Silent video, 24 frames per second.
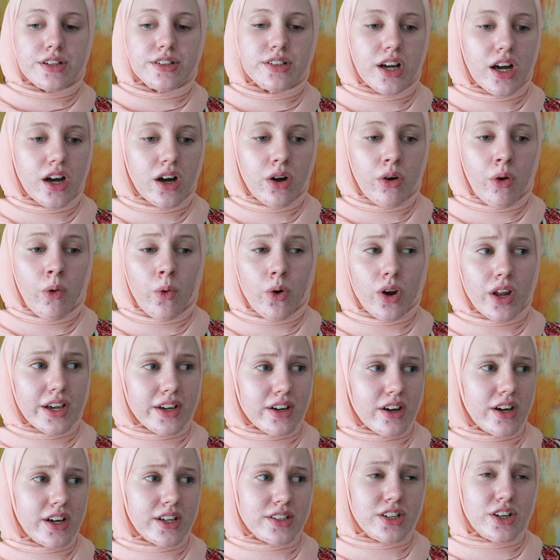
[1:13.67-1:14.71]
down,
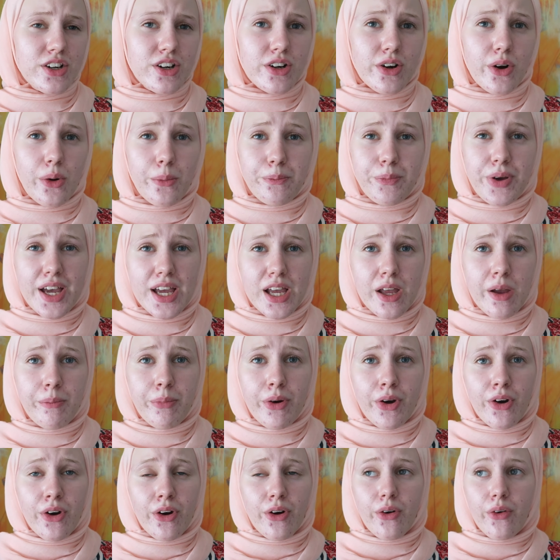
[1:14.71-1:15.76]
like either on
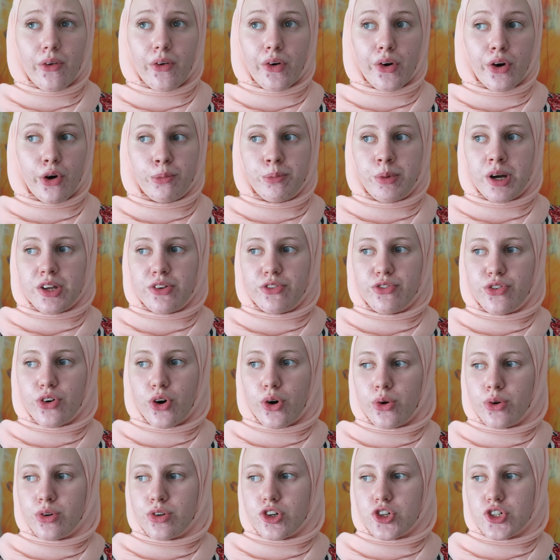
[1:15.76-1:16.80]
paper or on my
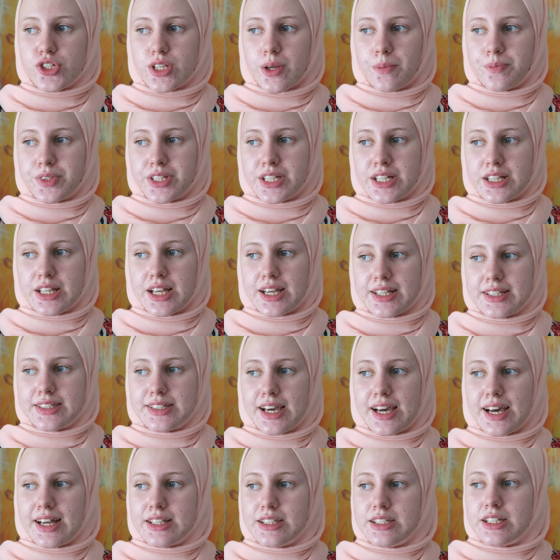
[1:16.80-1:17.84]
phone or something like
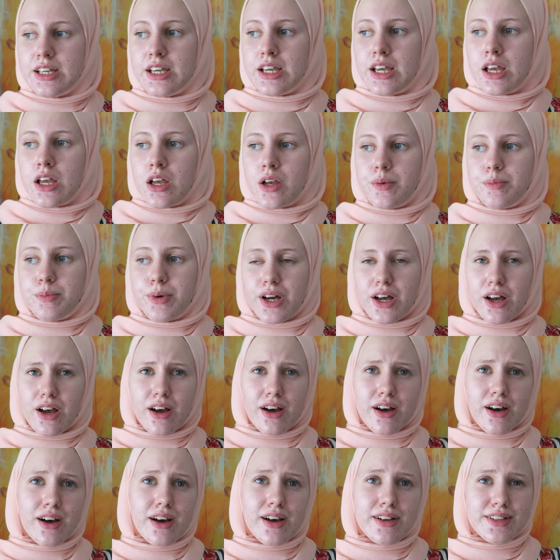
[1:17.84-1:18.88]
that.
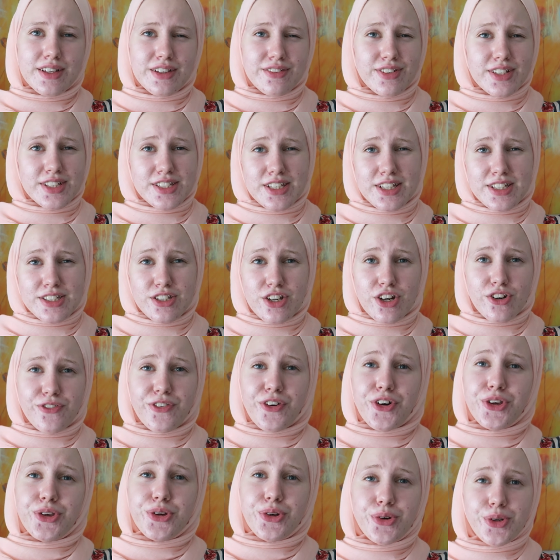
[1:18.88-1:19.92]
But if it's easier
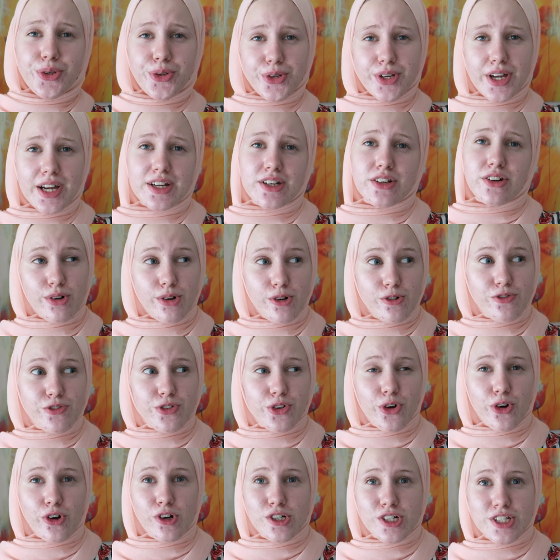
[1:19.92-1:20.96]
for you, you can of
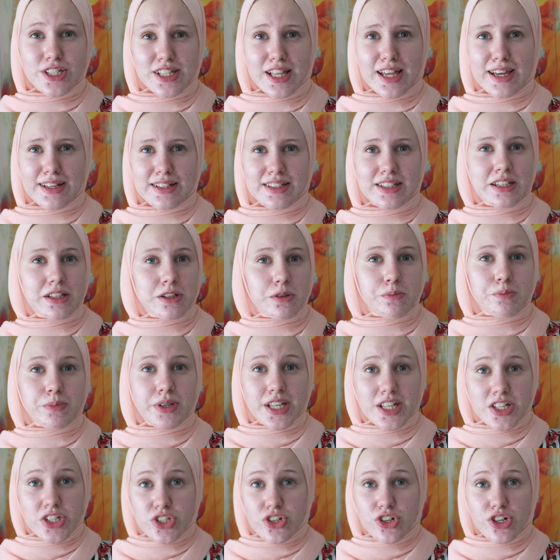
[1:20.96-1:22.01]
course like take
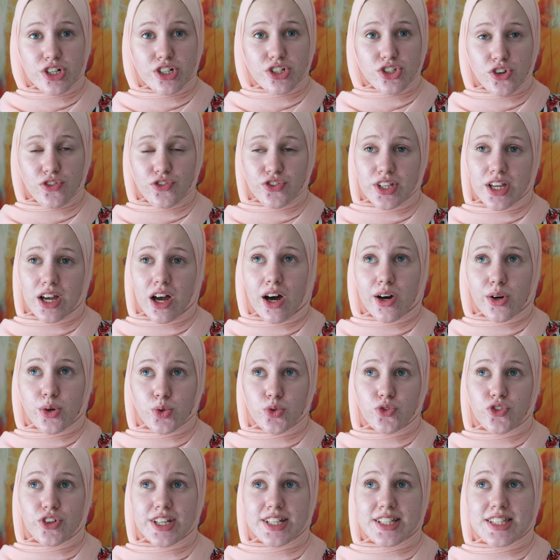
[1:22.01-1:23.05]
pictures of the
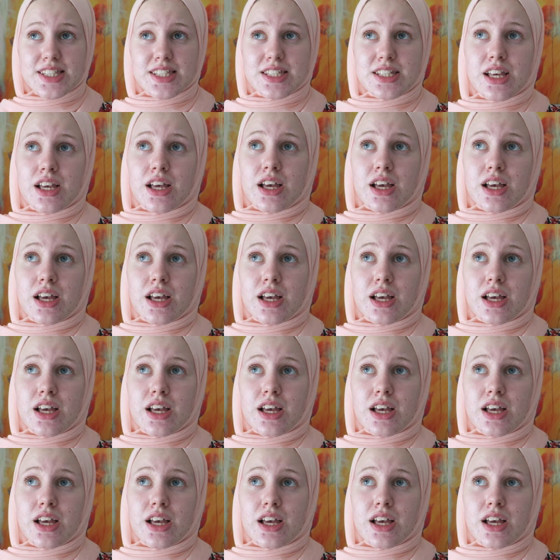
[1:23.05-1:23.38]
outfits,